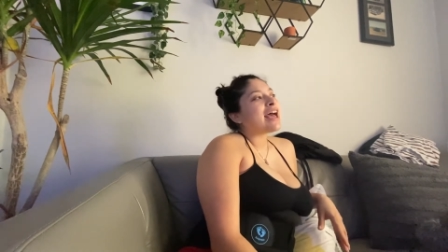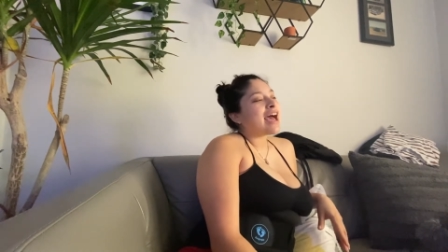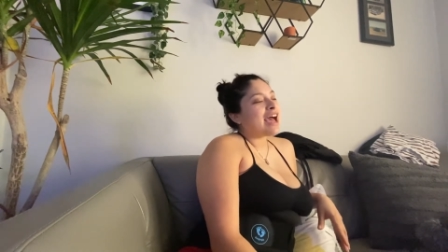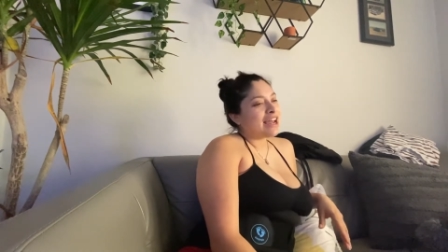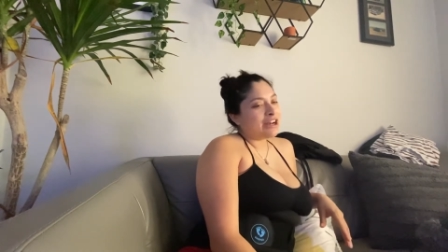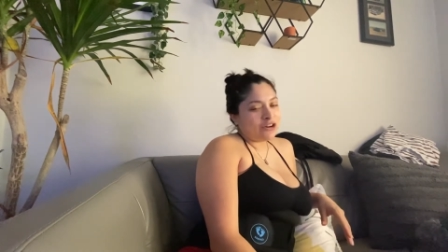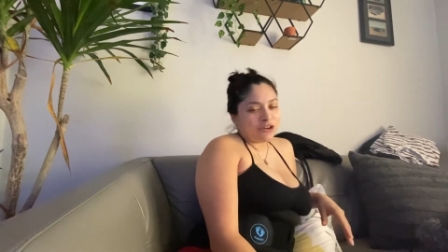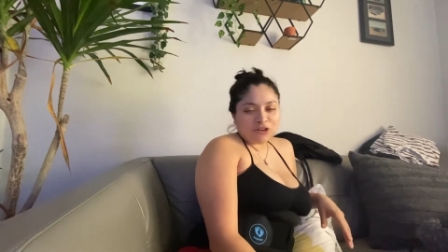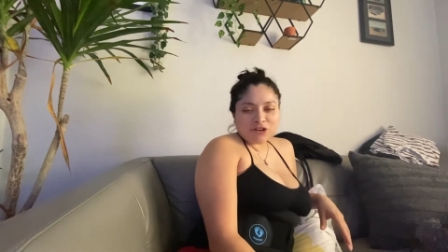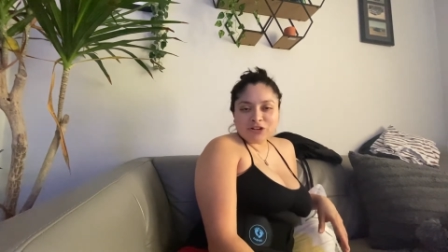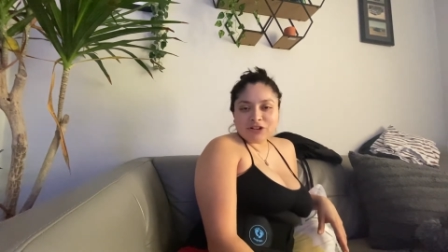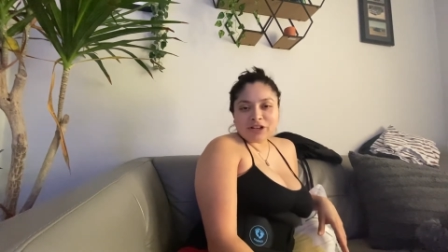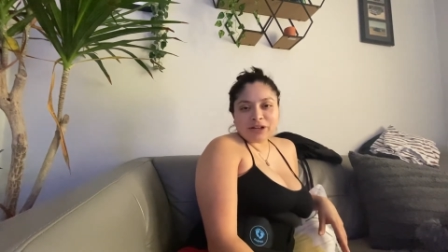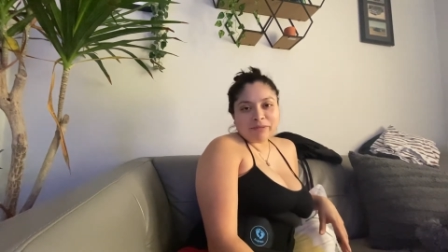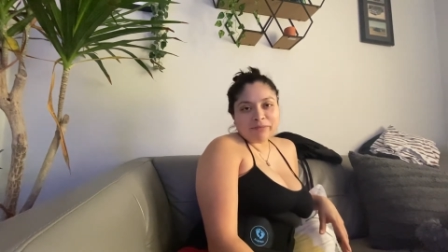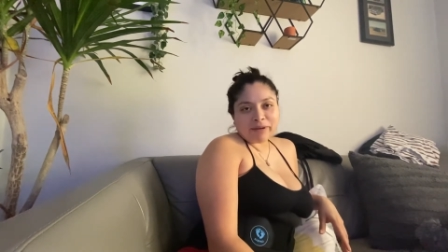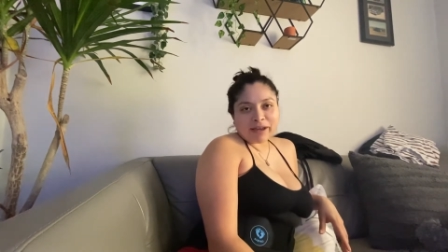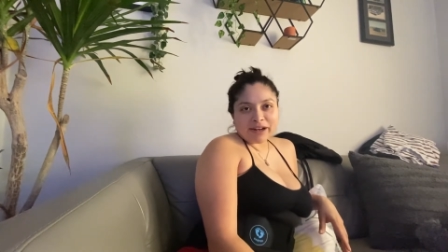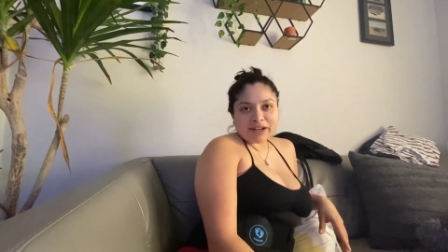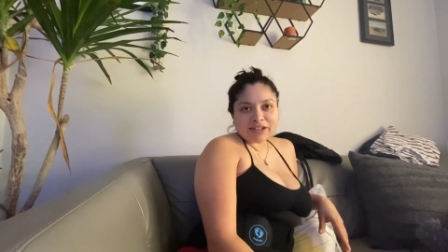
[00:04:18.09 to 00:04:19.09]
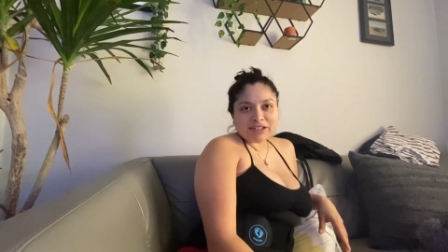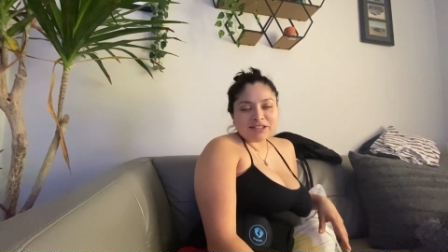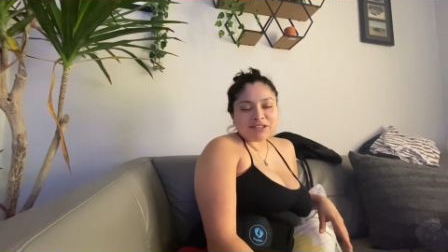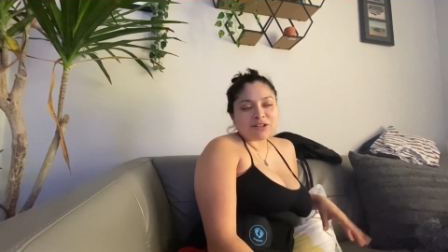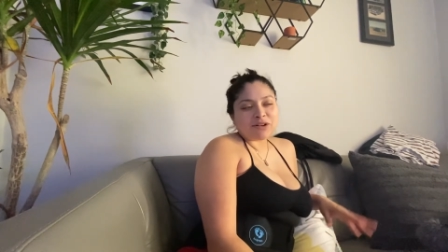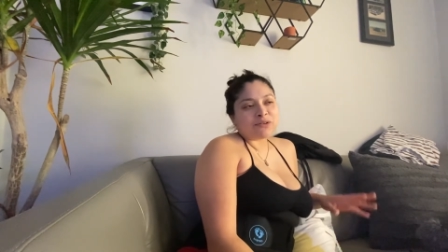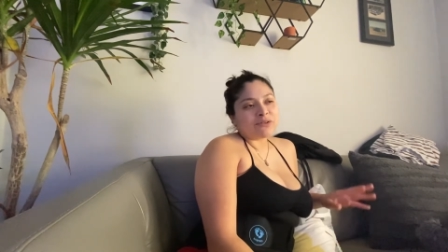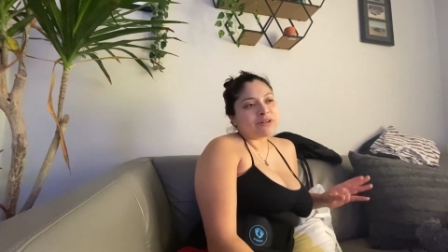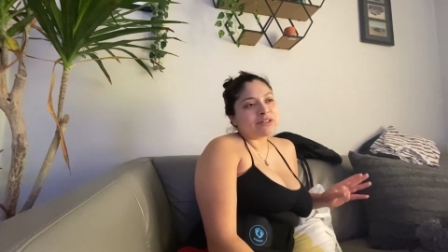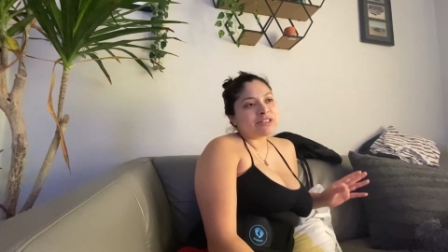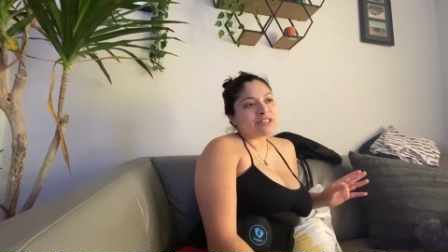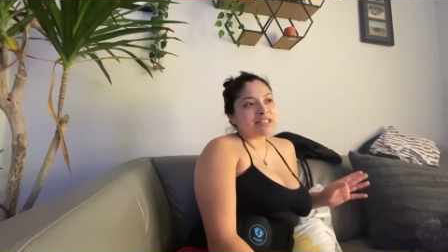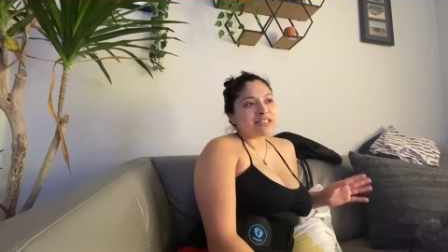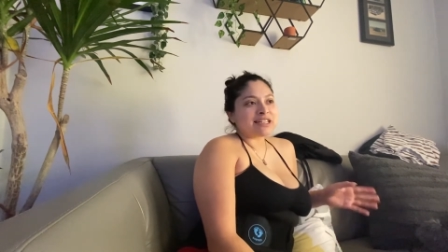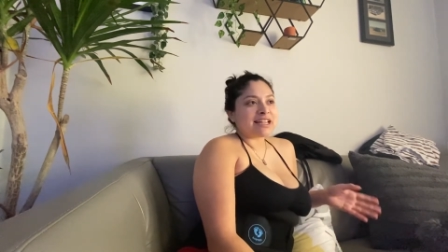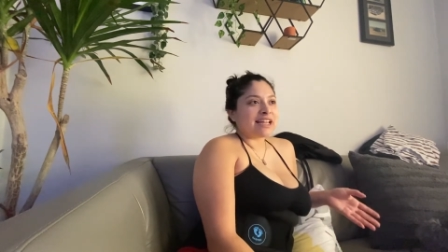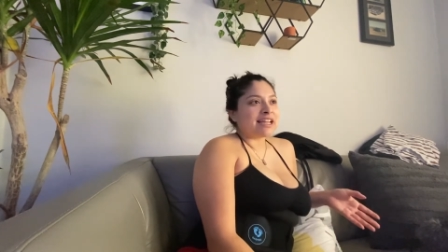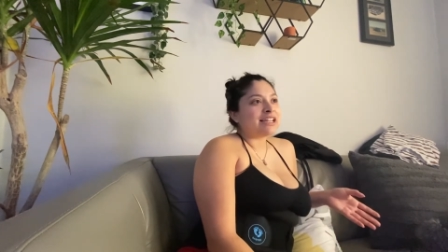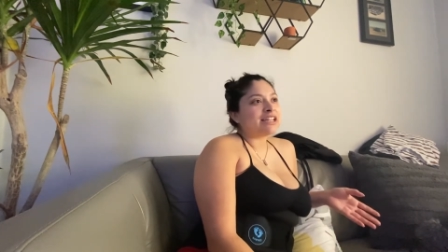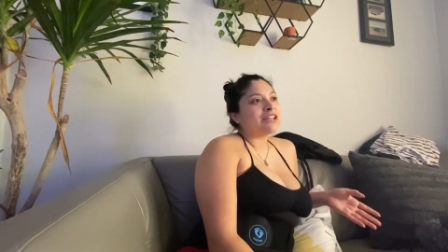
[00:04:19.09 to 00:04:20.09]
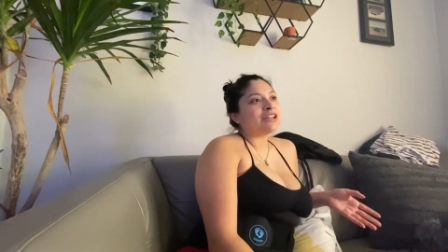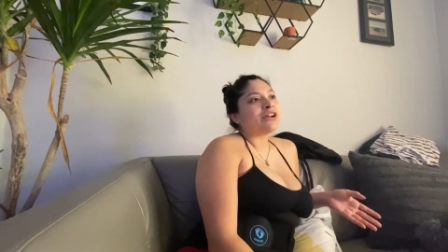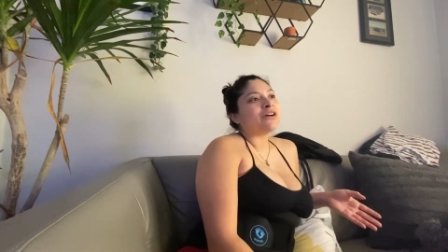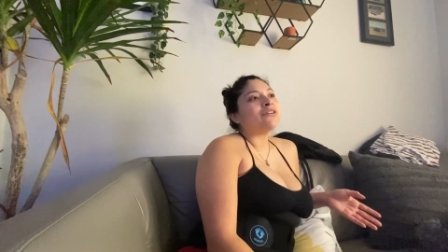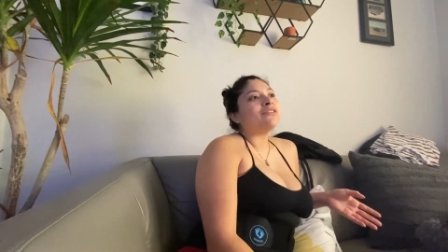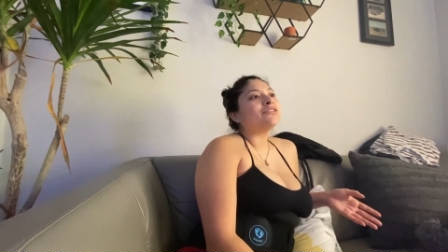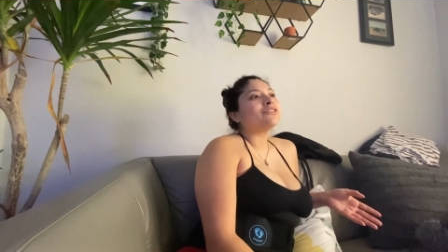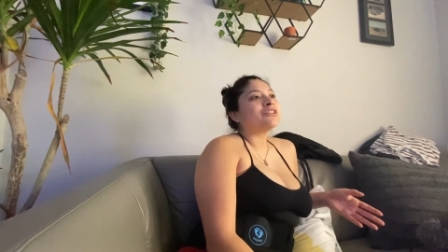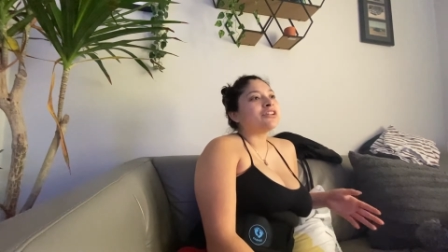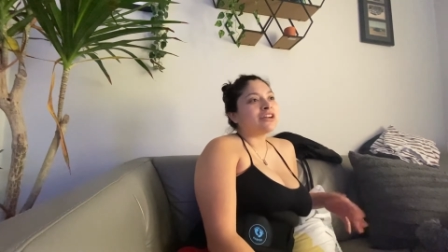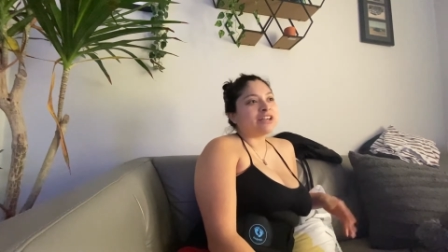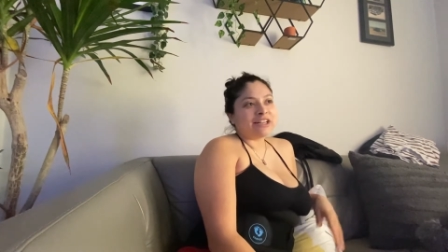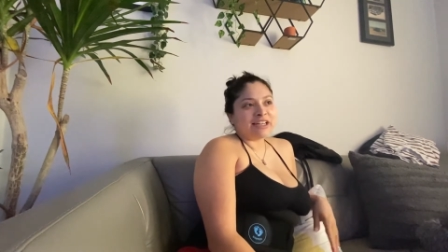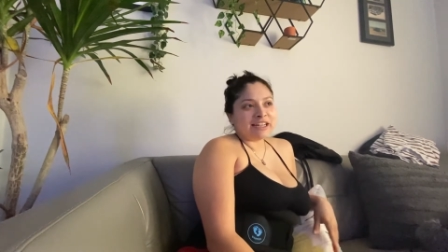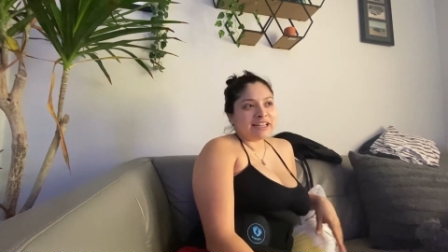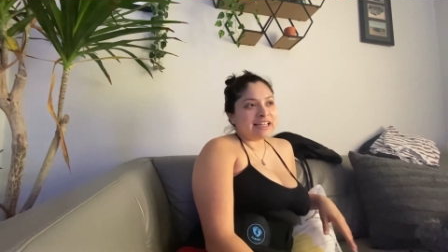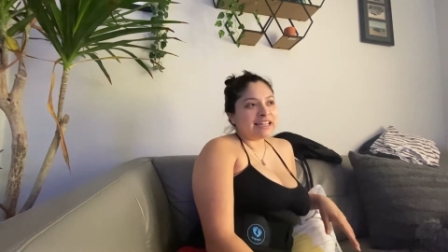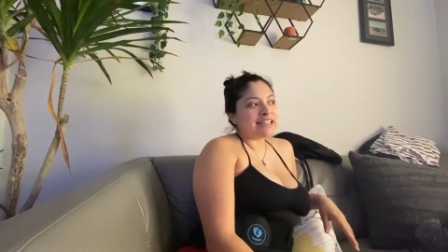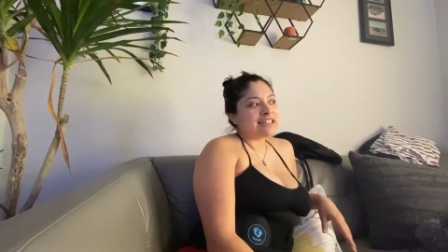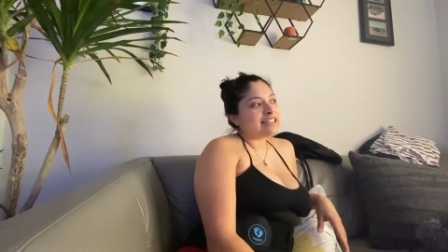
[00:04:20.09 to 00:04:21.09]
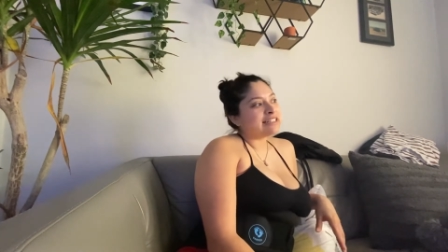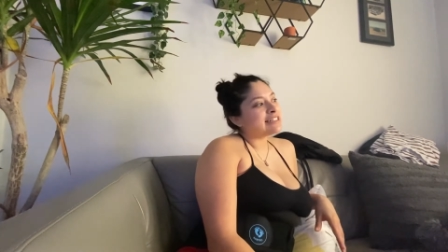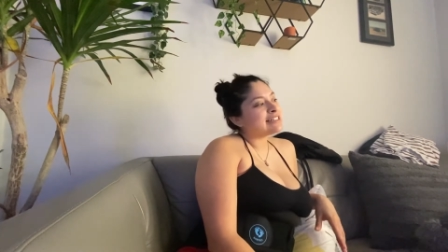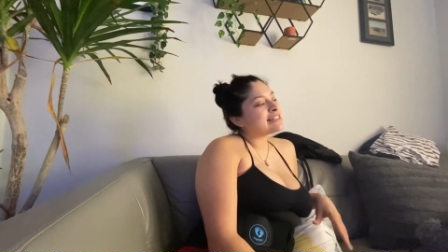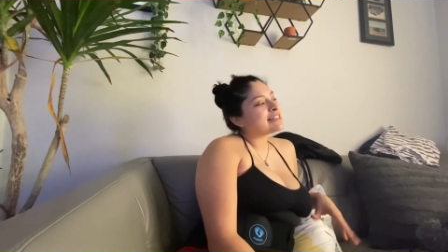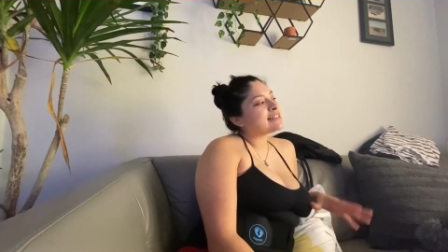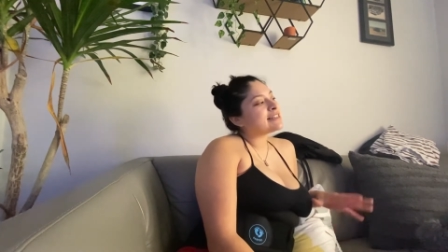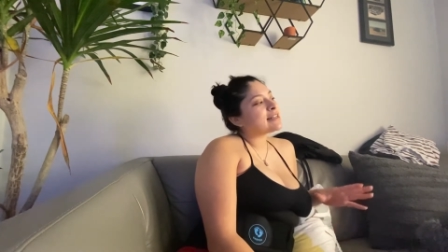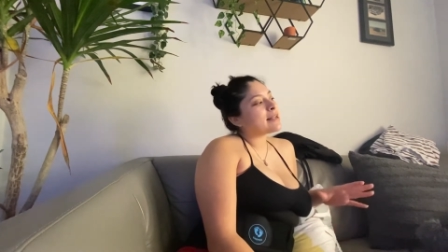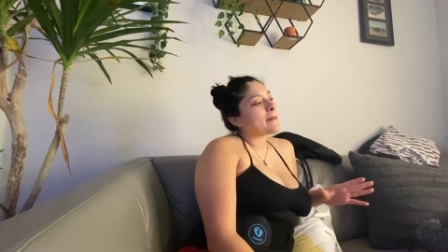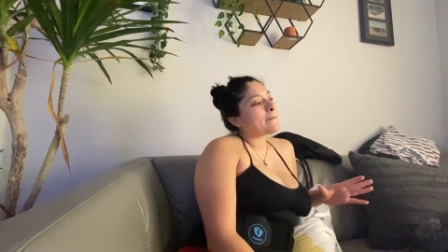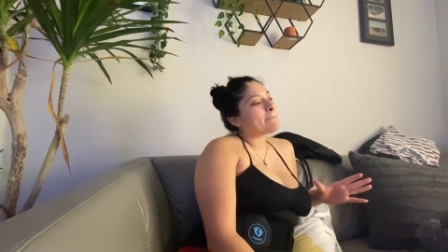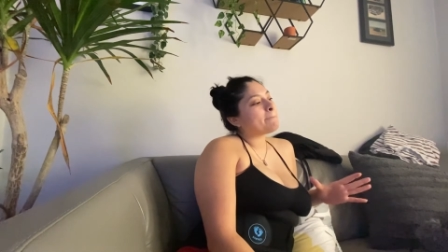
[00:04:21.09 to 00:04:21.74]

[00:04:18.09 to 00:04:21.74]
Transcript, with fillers: I know it'll get better, so we're just like, you know, learning his